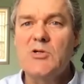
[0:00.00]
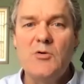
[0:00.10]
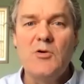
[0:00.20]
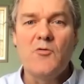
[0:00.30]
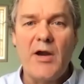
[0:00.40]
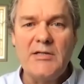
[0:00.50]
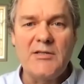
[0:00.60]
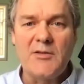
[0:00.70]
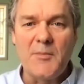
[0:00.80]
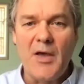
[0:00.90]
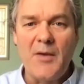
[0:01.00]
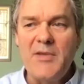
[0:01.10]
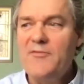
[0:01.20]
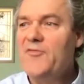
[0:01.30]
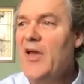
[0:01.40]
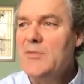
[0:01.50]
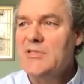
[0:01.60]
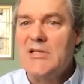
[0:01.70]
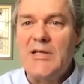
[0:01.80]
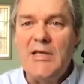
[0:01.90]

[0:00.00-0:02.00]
narrating them, I mean, famously,